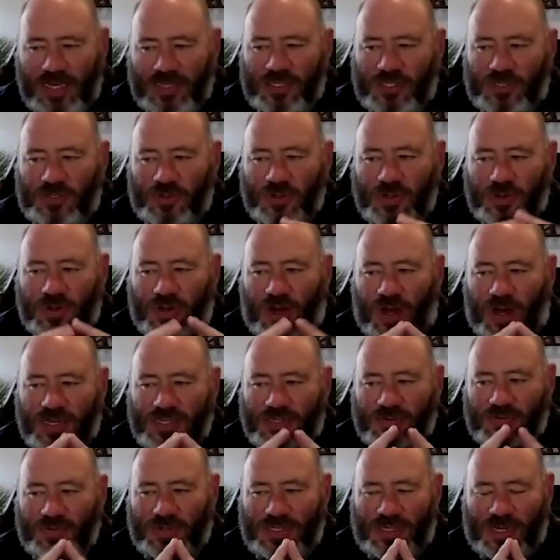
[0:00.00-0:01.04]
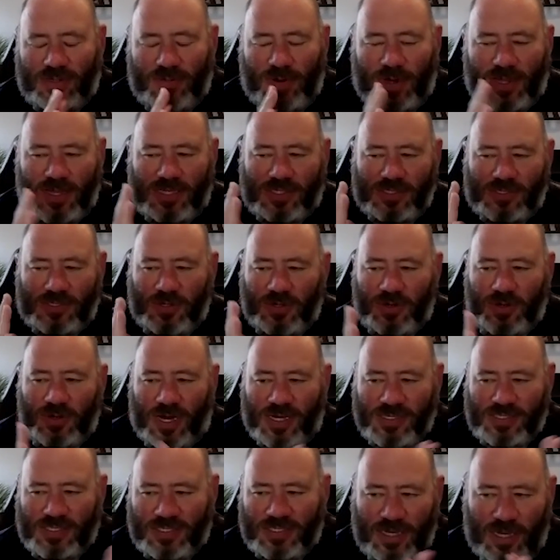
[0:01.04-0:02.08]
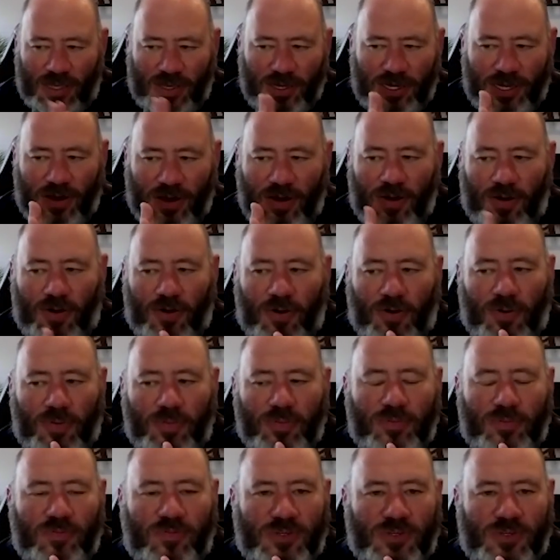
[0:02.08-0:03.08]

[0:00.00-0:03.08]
the true cost, we talked about this, true cost of selling your home